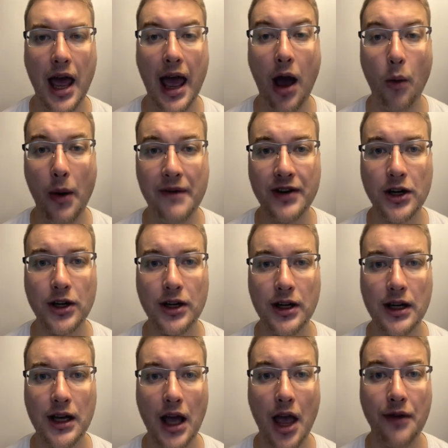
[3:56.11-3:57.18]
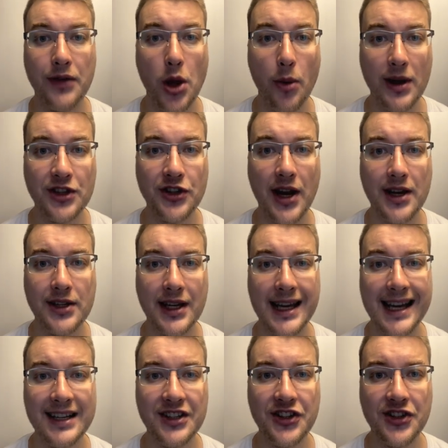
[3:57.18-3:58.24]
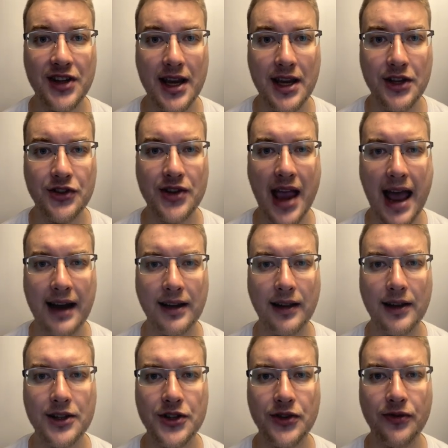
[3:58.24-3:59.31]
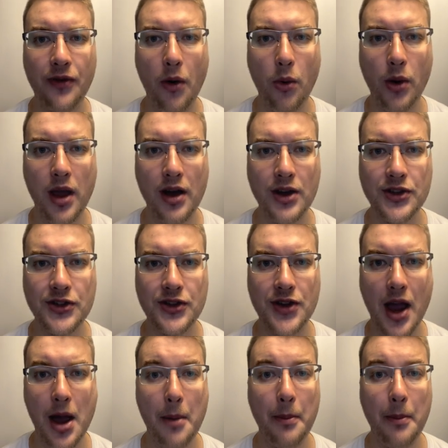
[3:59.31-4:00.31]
However, if US data exceeds analysts' forecasts,